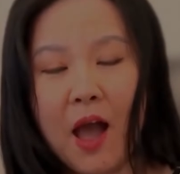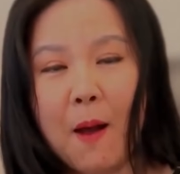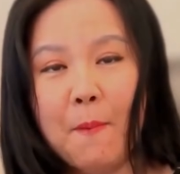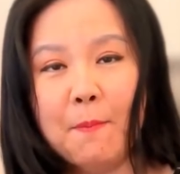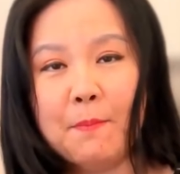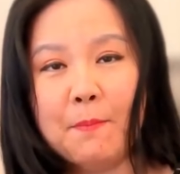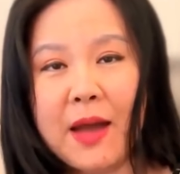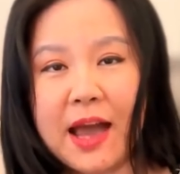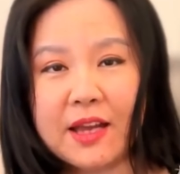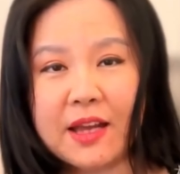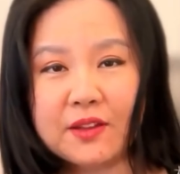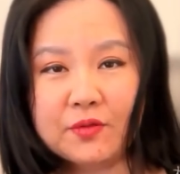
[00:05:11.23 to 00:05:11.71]

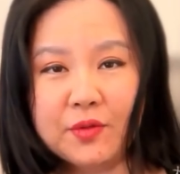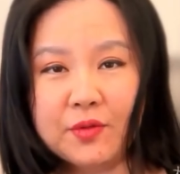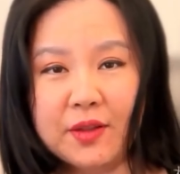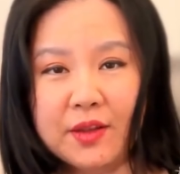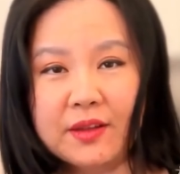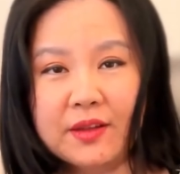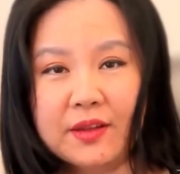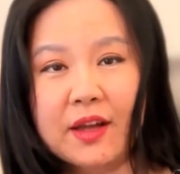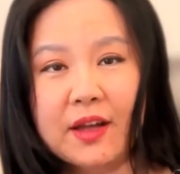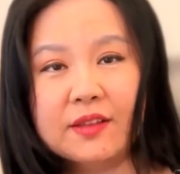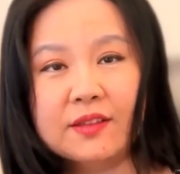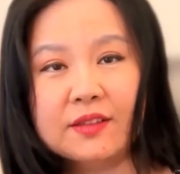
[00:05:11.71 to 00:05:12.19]
Mastering
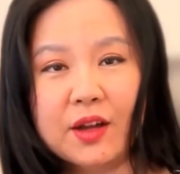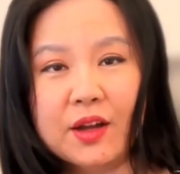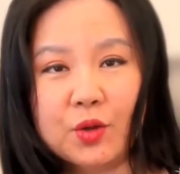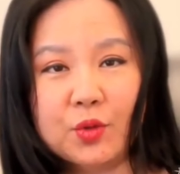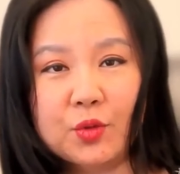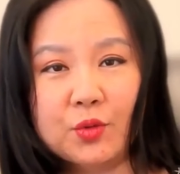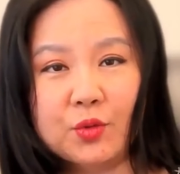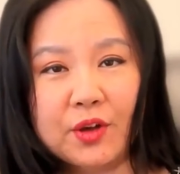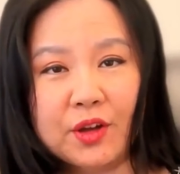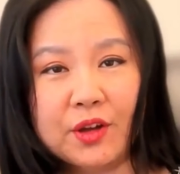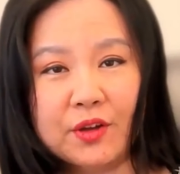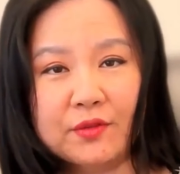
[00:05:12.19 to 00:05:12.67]
these
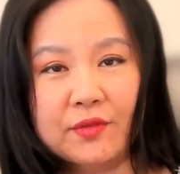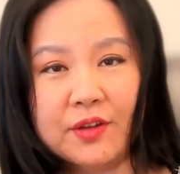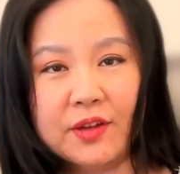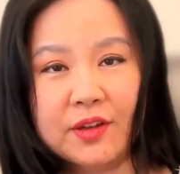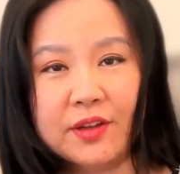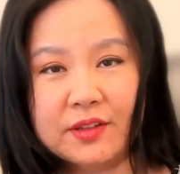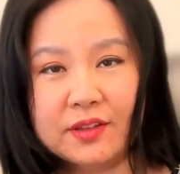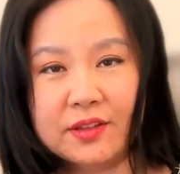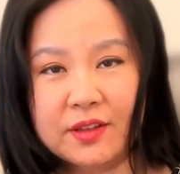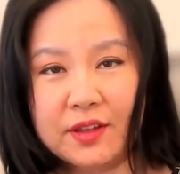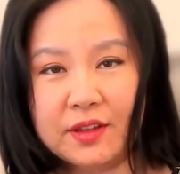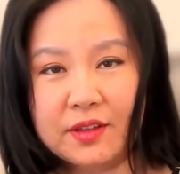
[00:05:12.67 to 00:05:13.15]
subtle
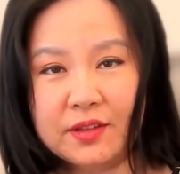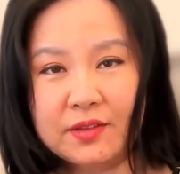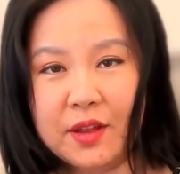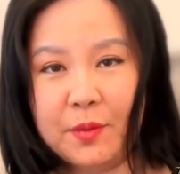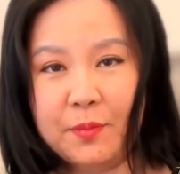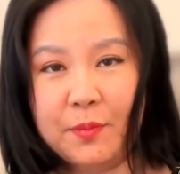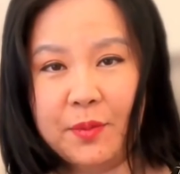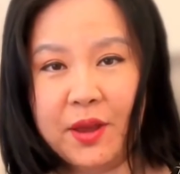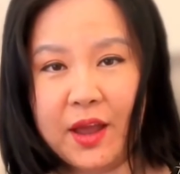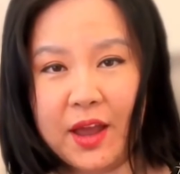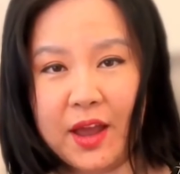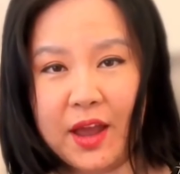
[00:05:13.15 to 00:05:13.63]
differences in
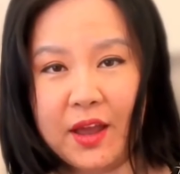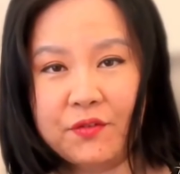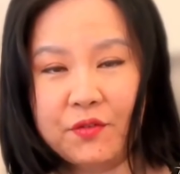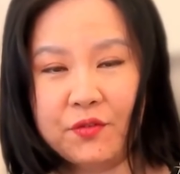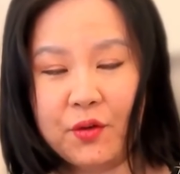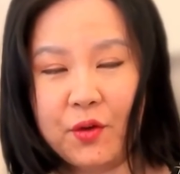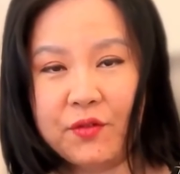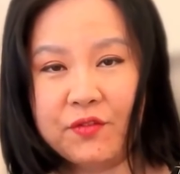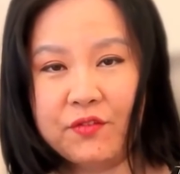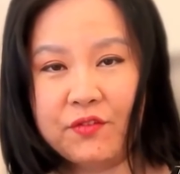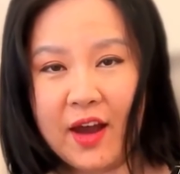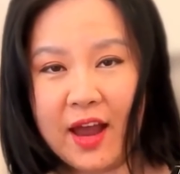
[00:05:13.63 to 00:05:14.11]

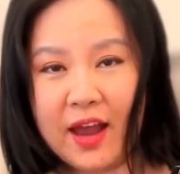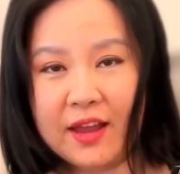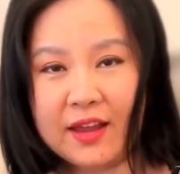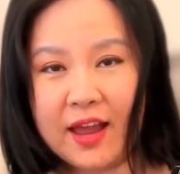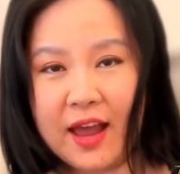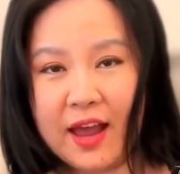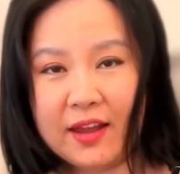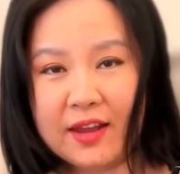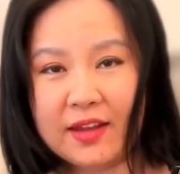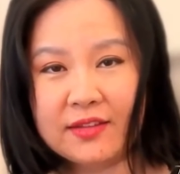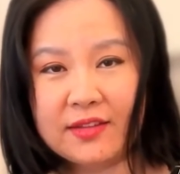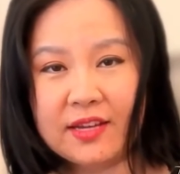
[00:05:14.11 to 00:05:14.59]
behavioral
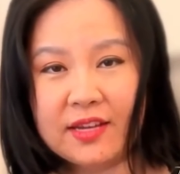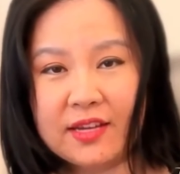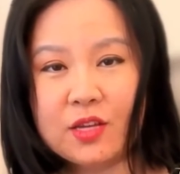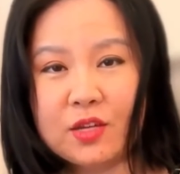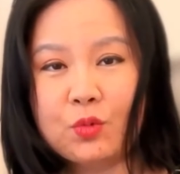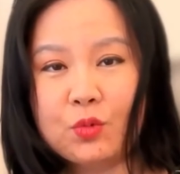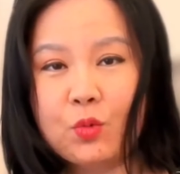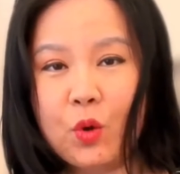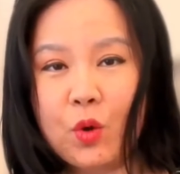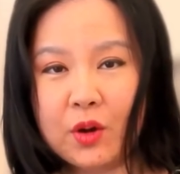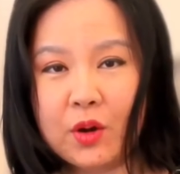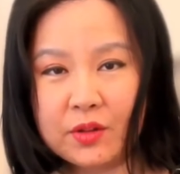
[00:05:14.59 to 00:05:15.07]
finance is
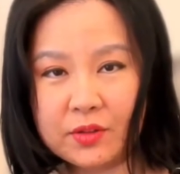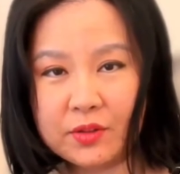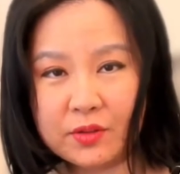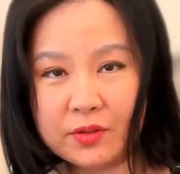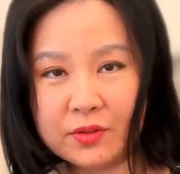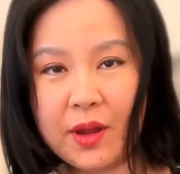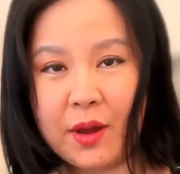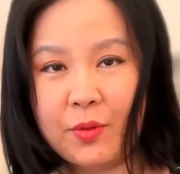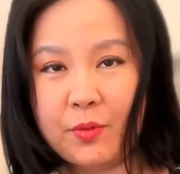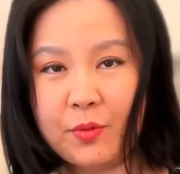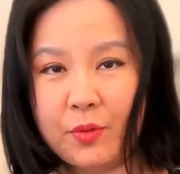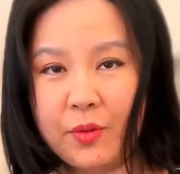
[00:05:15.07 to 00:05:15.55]
what
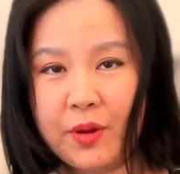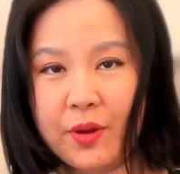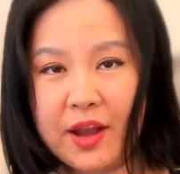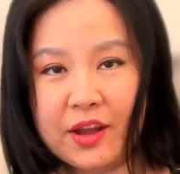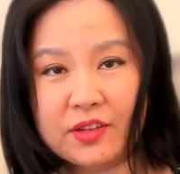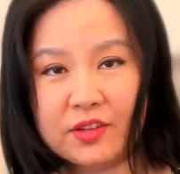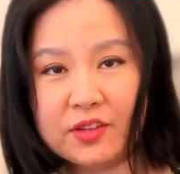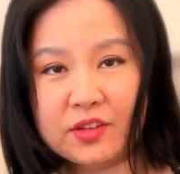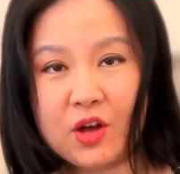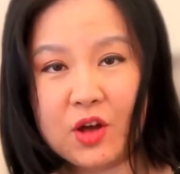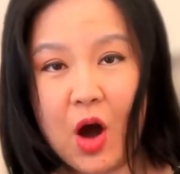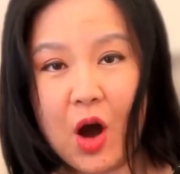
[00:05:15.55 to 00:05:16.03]

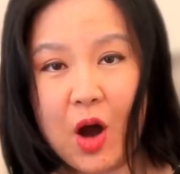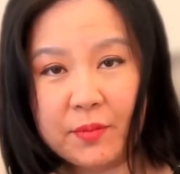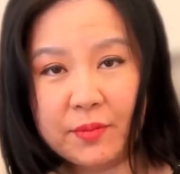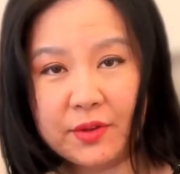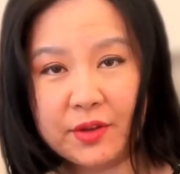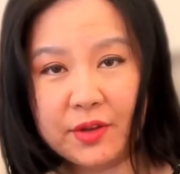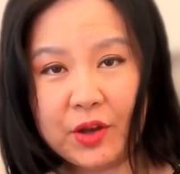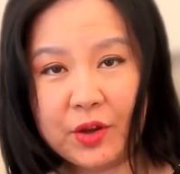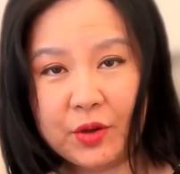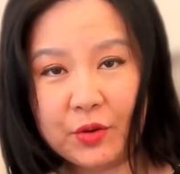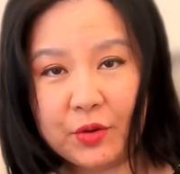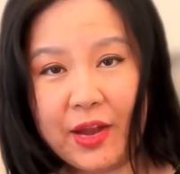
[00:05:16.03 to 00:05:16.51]
separates
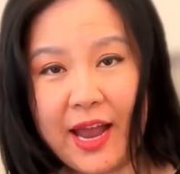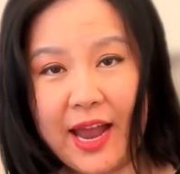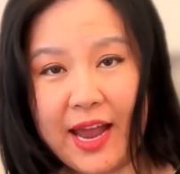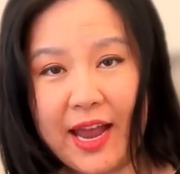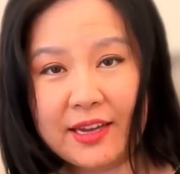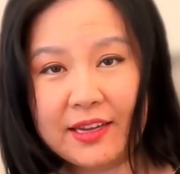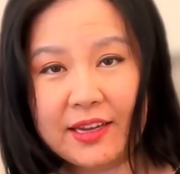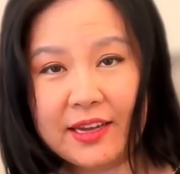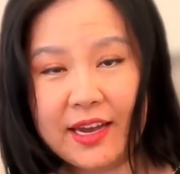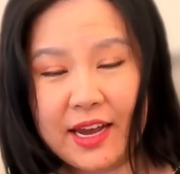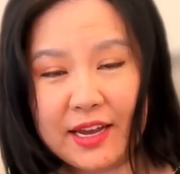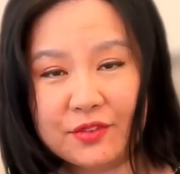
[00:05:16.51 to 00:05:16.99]
top-tier
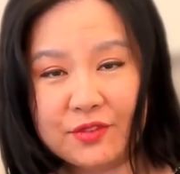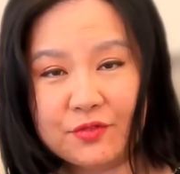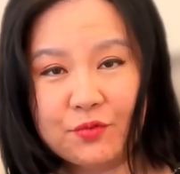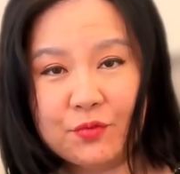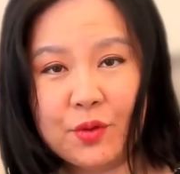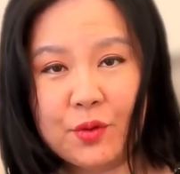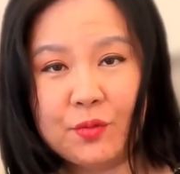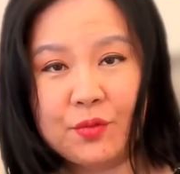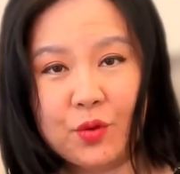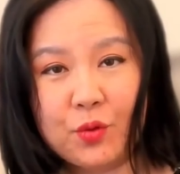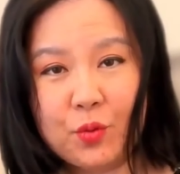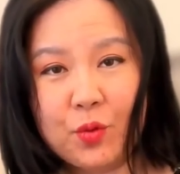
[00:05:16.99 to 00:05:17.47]
candidates
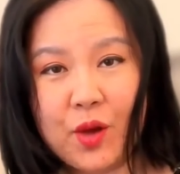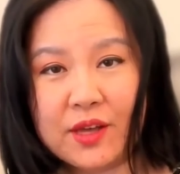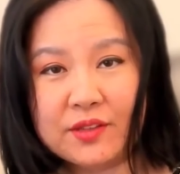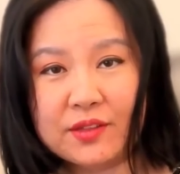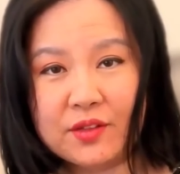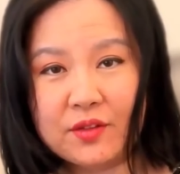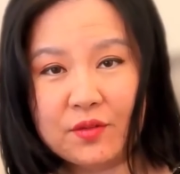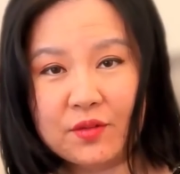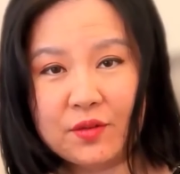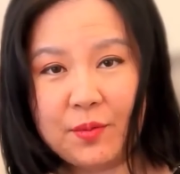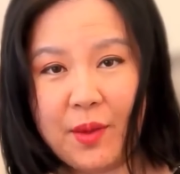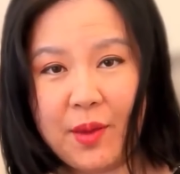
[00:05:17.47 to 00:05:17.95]
from the rest
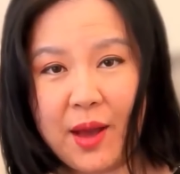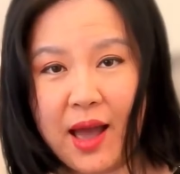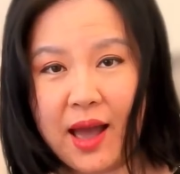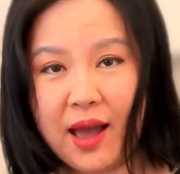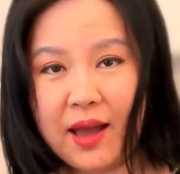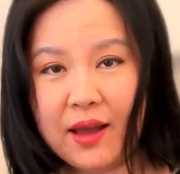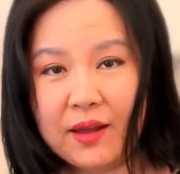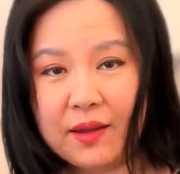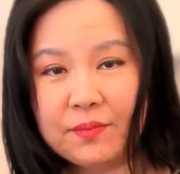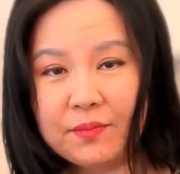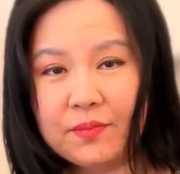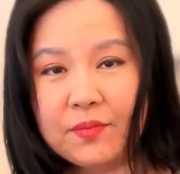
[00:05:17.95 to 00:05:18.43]
of the
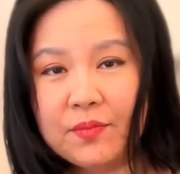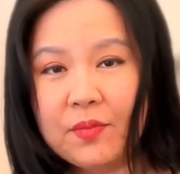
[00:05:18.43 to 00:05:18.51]
pack.